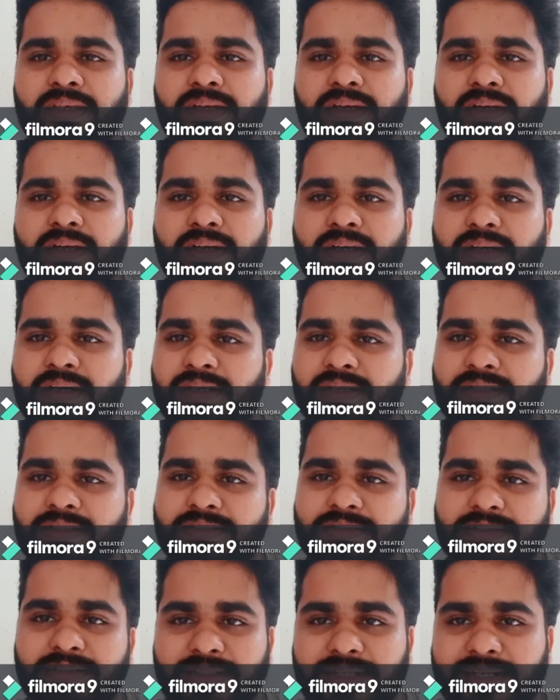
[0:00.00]

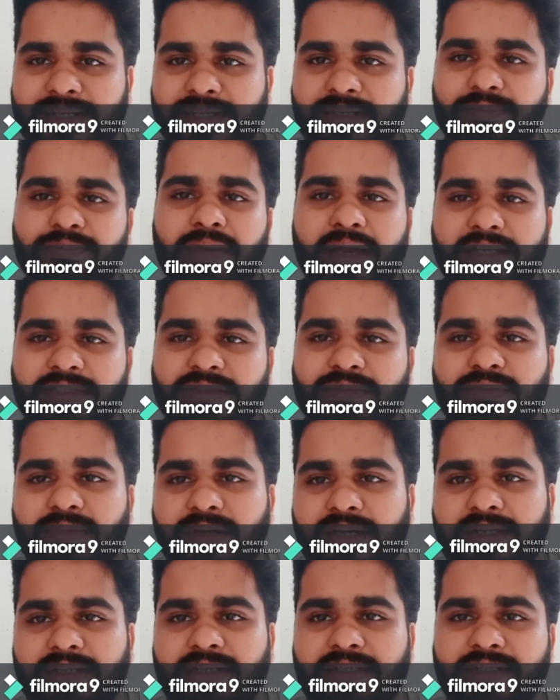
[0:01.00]
the cricket
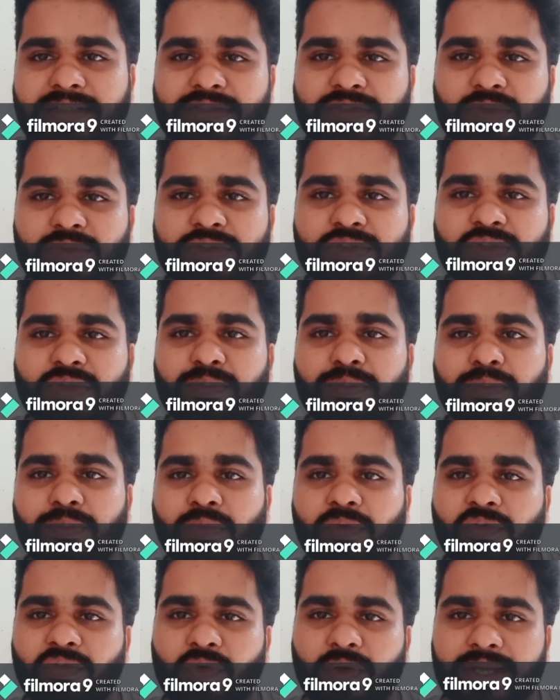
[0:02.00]
batsman, he is also
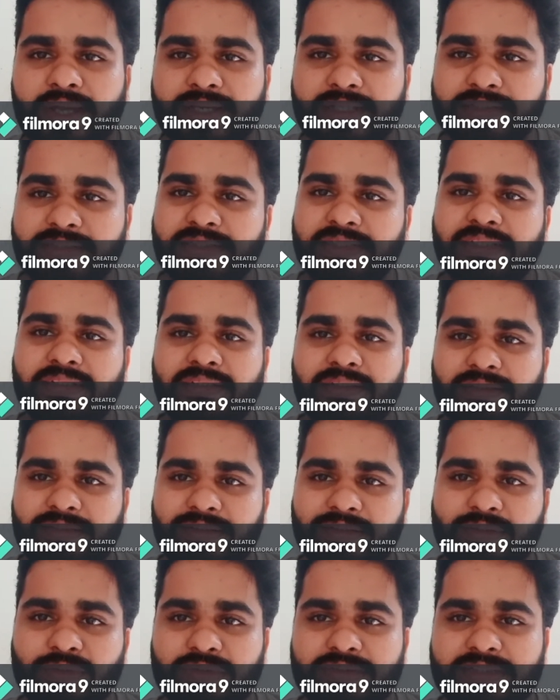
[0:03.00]

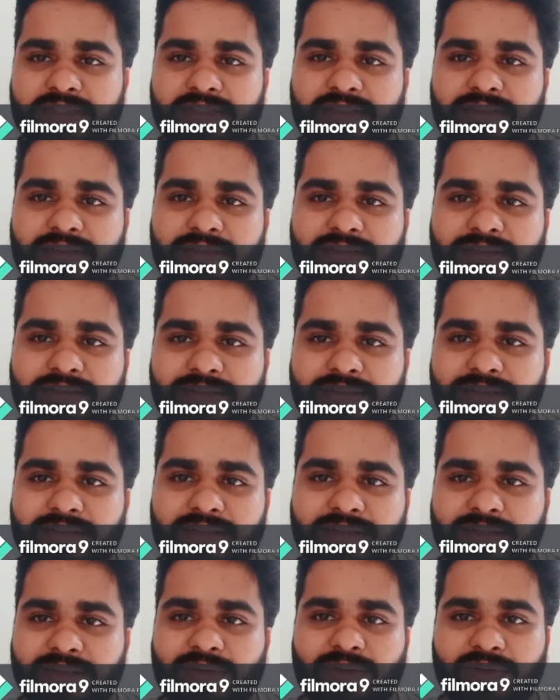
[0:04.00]
voyaging using
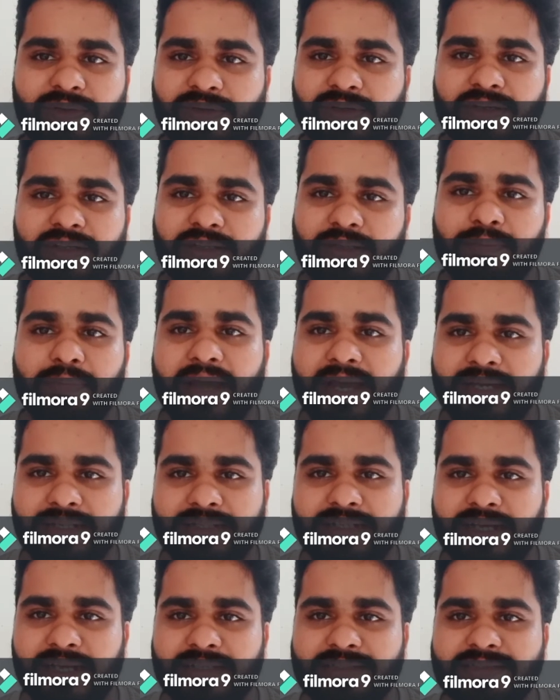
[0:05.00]
the
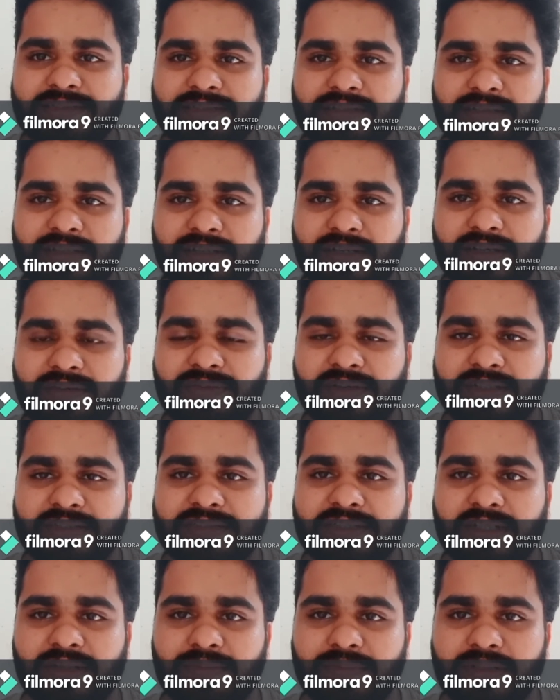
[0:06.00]
bat as for
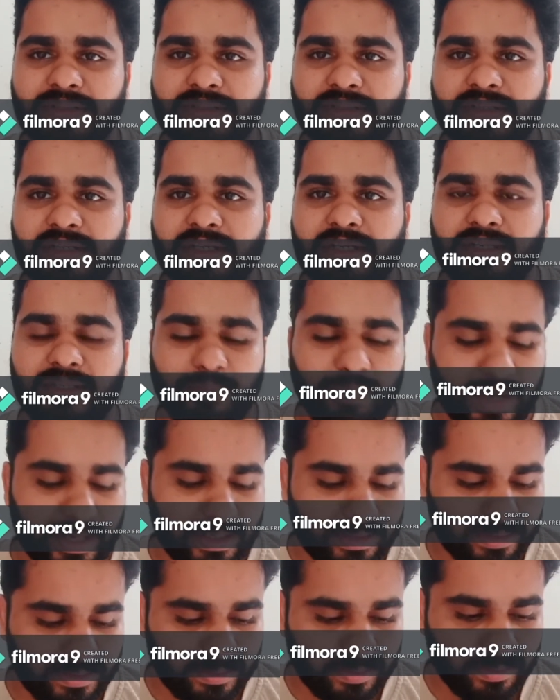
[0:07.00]
example the
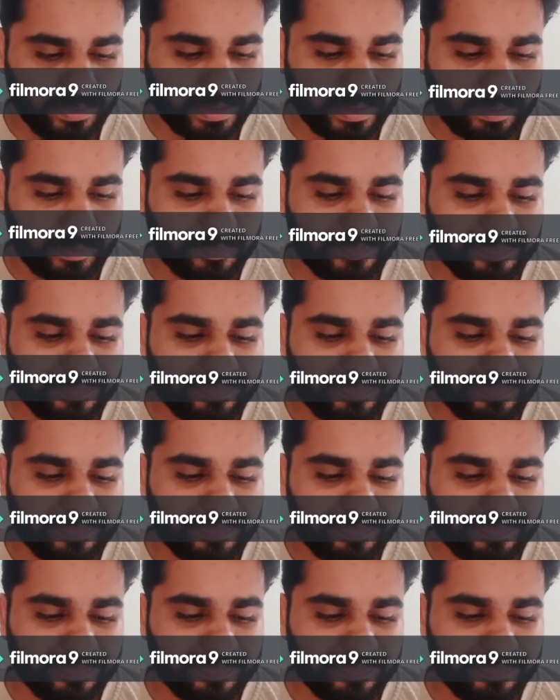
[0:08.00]
paddle. Okay,